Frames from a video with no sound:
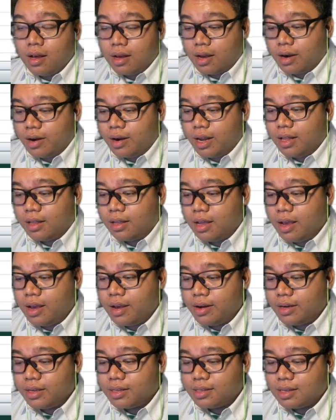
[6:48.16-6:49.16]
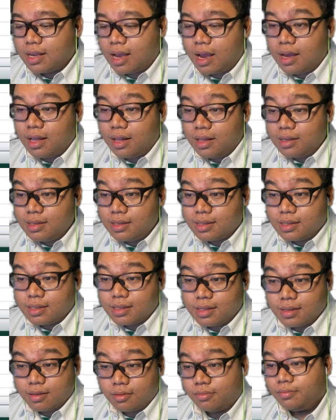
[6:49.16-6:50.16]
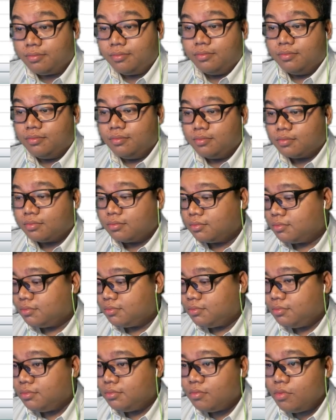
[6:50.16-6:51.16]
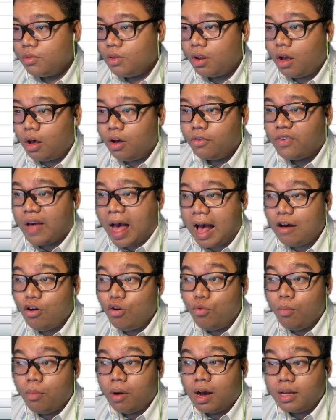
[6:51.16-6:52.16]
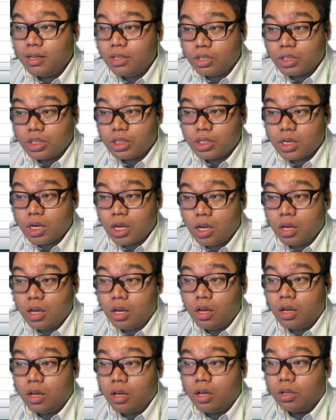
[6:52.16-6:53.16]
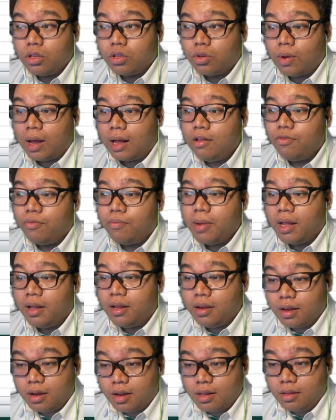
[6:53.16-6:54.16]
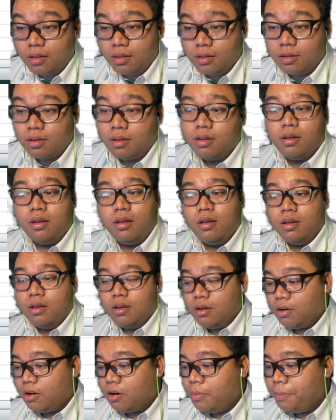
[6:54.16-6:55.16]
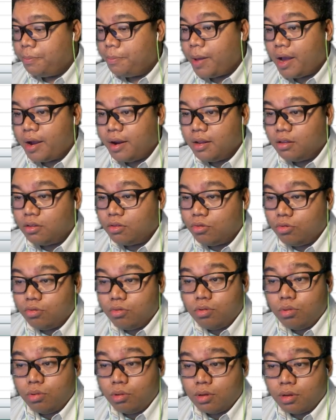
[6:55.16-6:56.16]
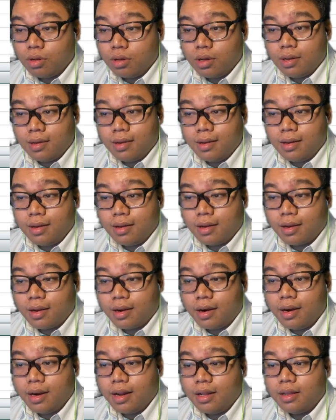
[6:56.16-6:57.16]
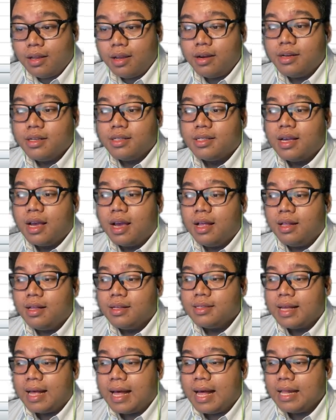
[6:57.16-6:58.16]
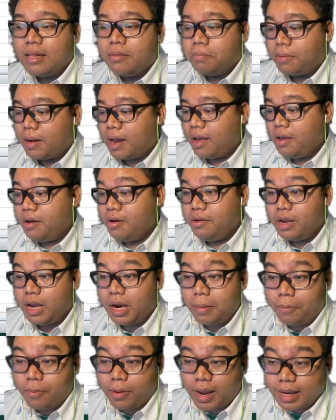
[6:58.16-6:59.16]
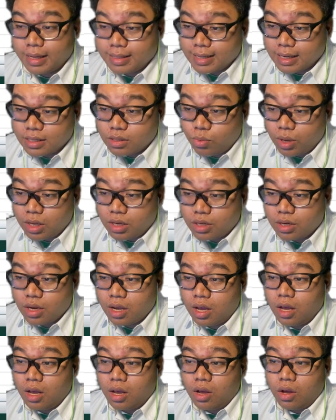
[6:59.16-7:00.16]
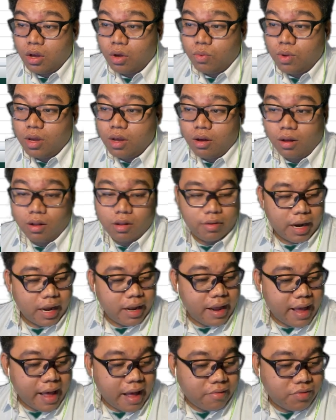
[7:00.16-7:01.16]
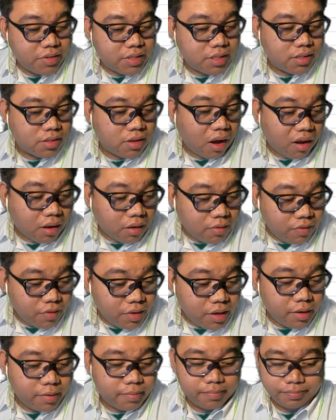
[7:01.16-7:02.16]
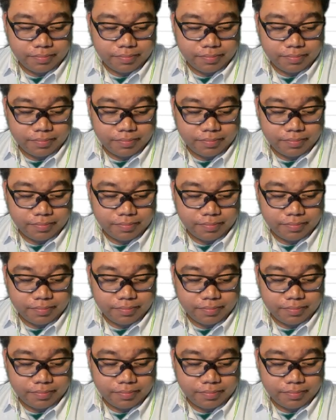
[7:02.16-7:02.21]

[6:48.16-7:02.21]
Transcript: current year sales of how much 12 million compared to current year sales at prior year prices, which we already have solved